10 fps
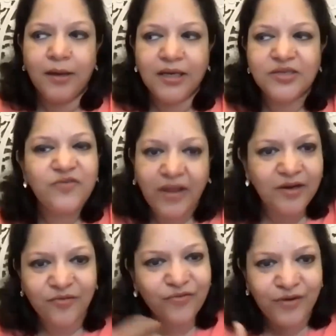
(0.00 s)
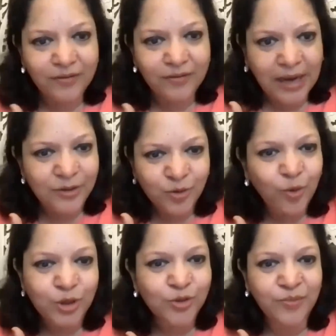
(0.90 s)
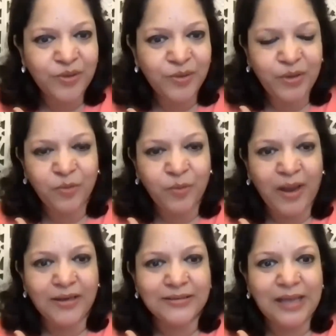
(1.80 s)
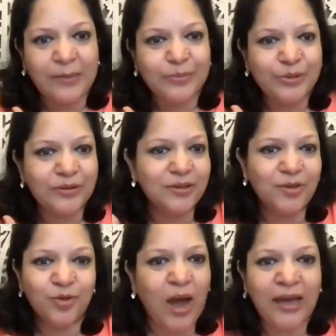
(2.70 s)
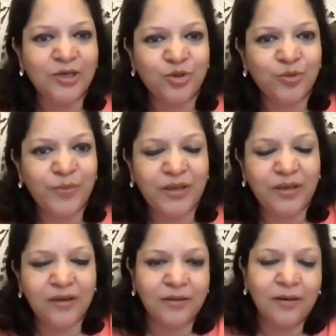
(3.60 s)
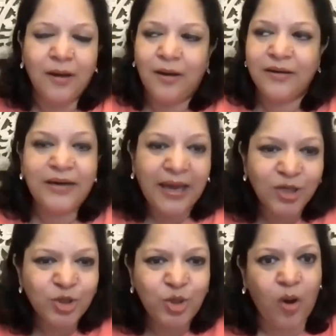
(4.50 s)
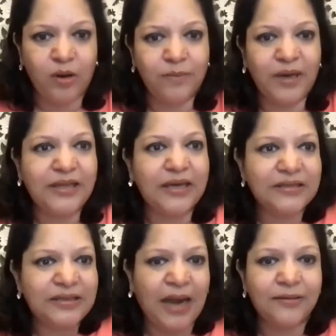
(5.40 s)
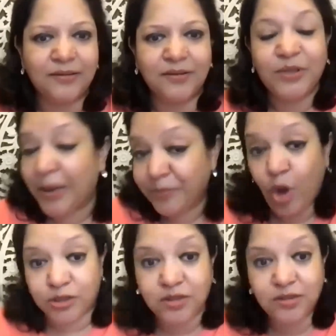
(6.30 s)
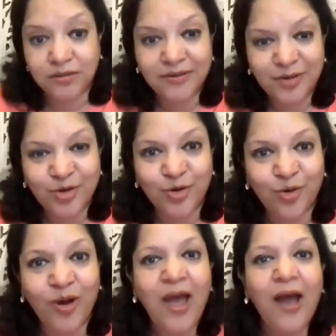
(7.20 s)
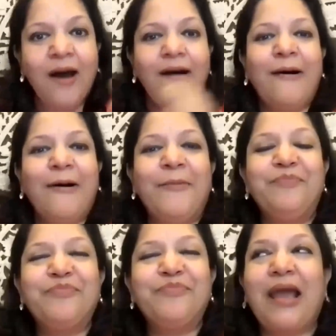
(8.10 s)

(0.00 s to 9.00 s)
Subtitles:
It's very different. I told you the BPL mobile example, you know, I should be a dinosaur by that standard, but I'm not, you know. One